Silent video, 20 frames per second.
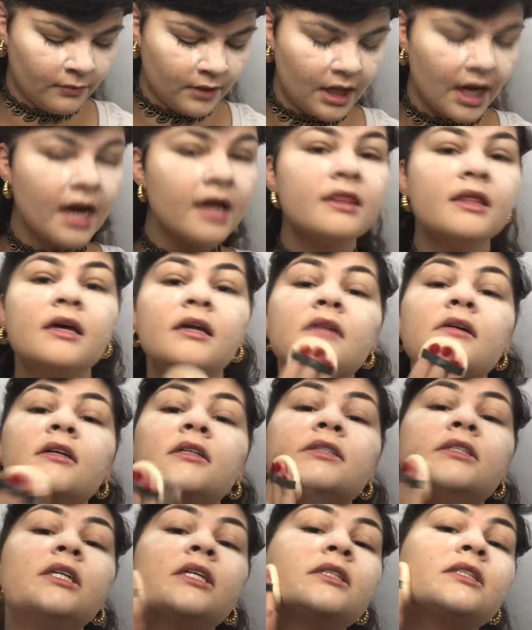And
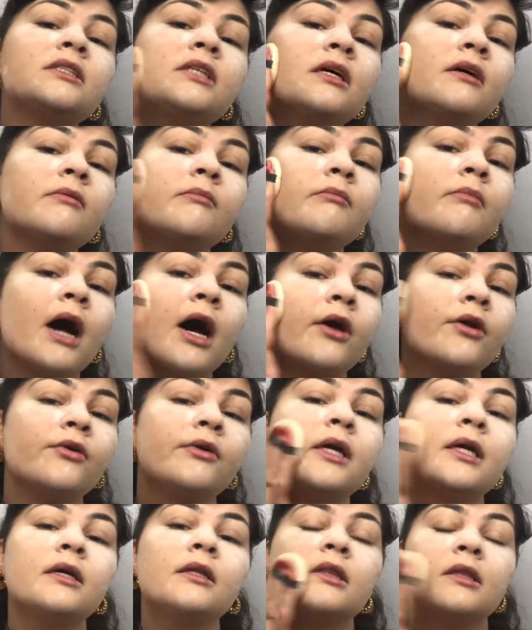then just
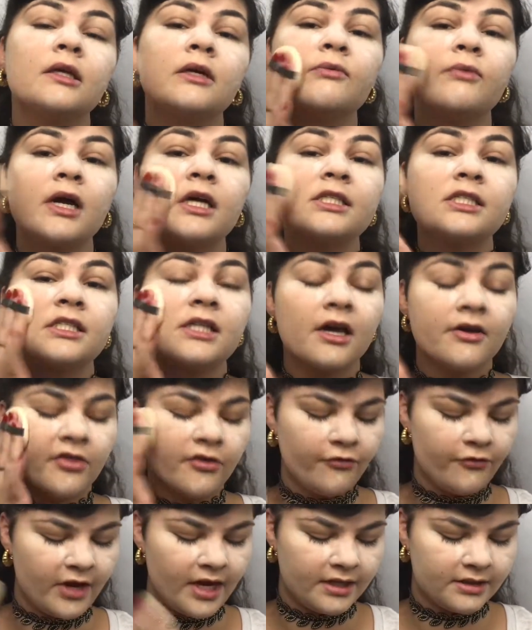powdering the rest of the
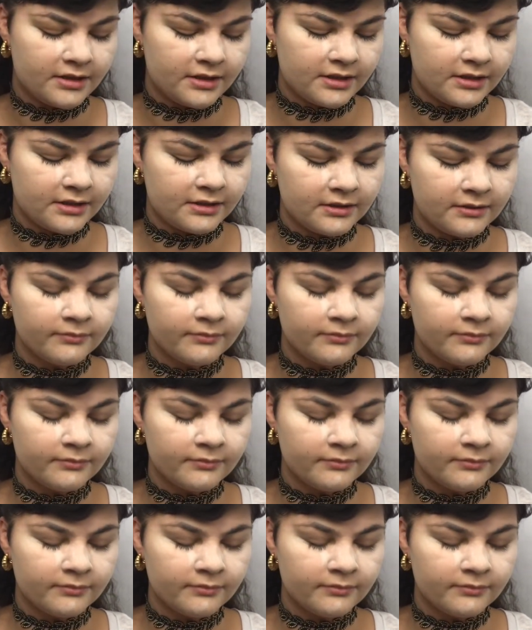face.